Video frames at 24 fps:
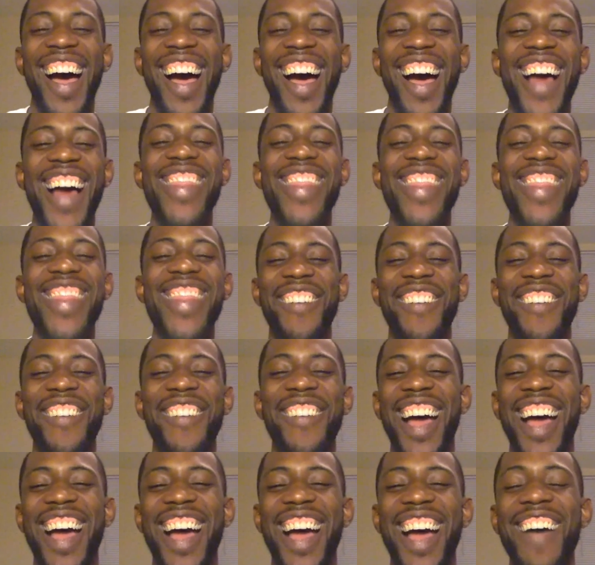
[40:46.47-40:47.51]
I
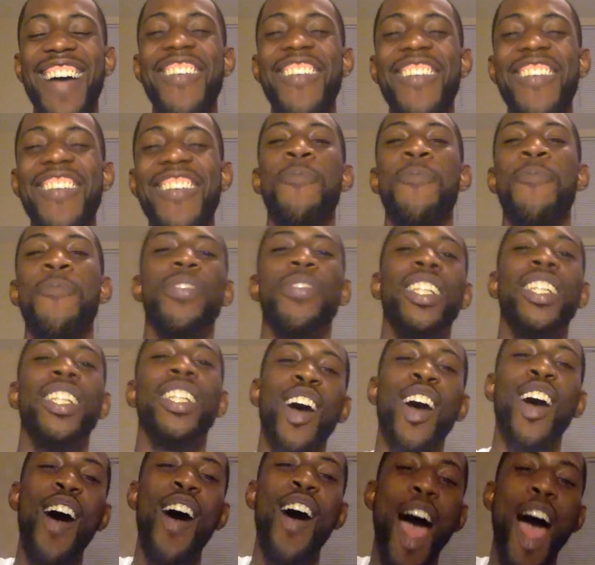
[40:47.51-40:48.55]
love it.
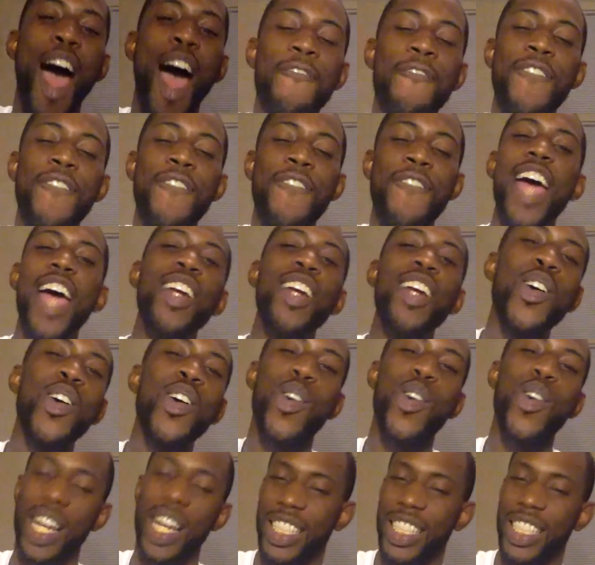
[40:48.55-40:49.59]
So our final
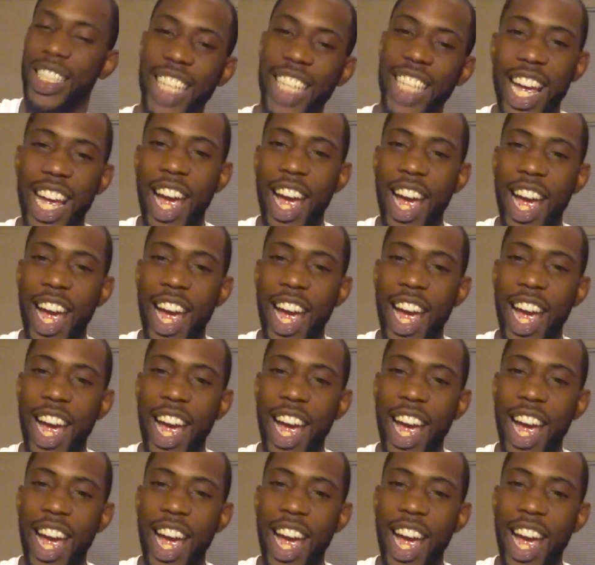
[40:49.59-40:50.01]
question